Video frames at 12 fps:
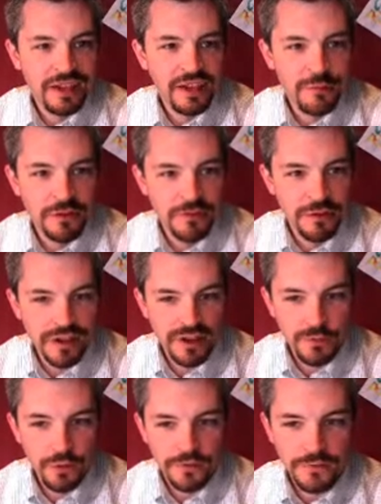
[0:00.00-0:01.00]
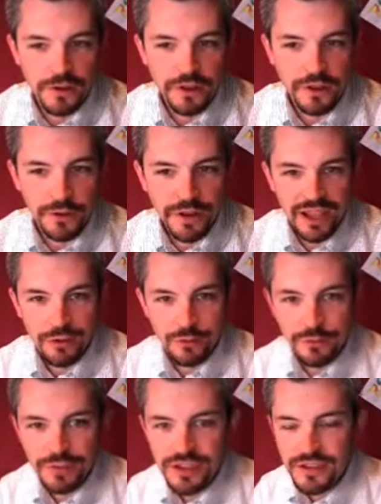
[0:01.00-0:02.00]
you move around in Portfolio and how
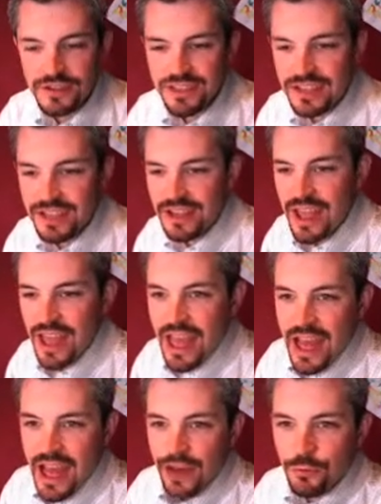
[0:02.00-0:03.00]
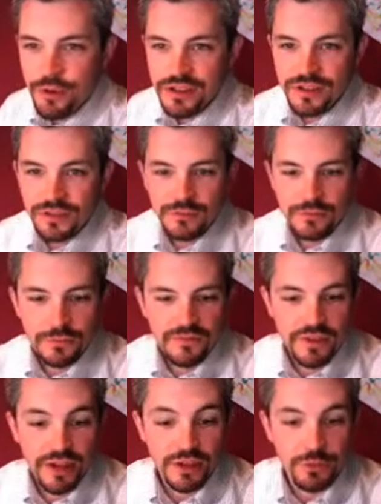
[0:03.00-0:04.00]
we'll be using it. I want to
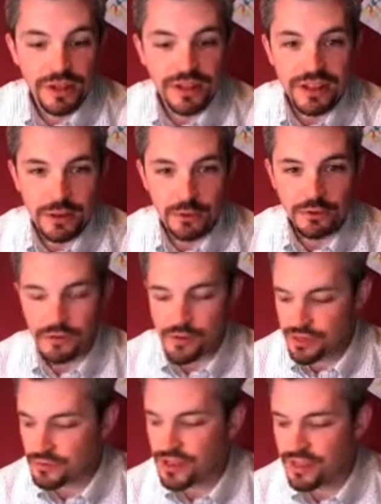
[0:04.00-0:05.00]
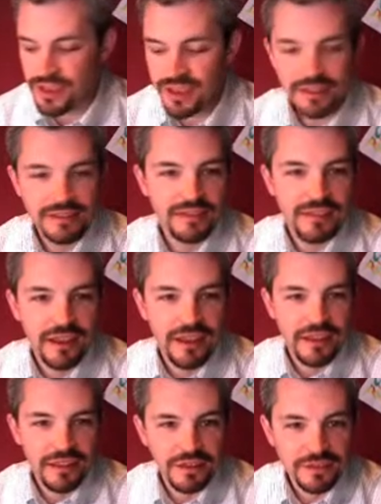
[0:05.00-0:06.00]
very quickly go over three things
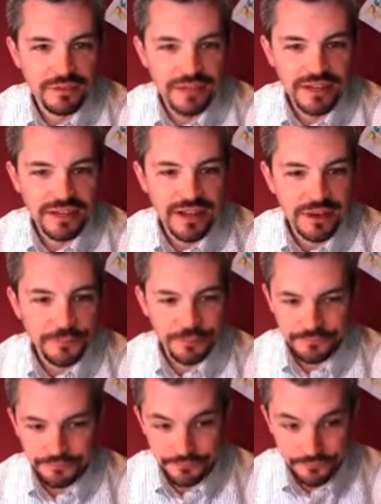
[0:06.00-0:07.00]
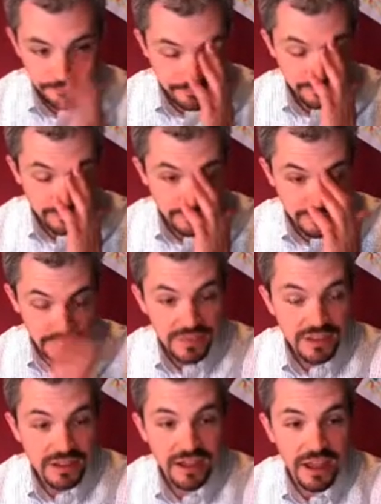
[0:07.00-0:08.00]
that you'll need to know.
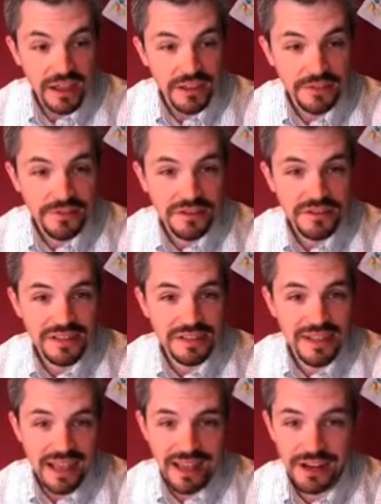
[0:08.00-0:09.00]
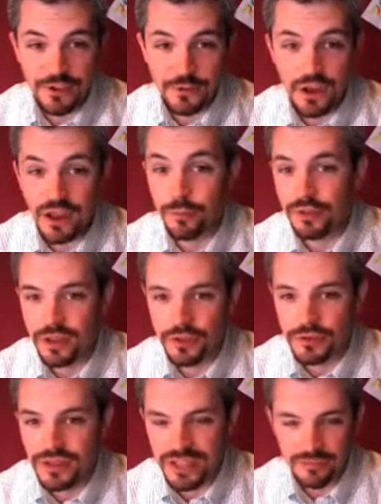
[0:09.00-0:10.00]
The first is, how do you
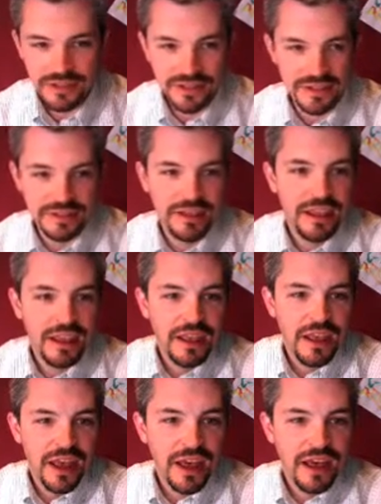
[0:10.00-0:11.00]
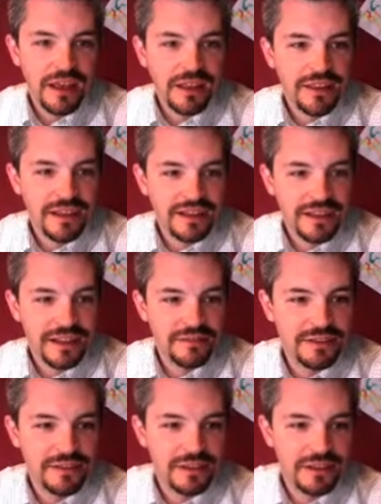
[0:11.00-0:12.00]
upload images? That's kind
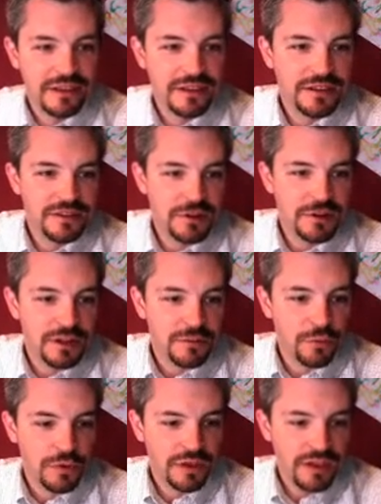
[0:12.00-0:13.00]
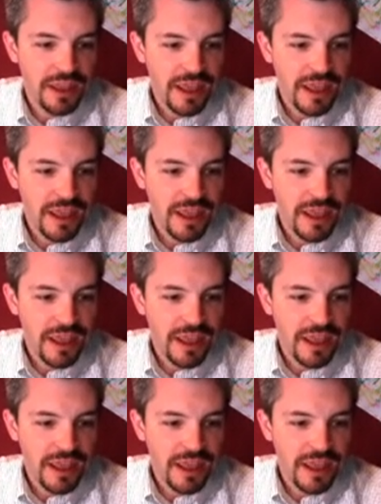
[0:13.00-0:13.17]
of a good starting point.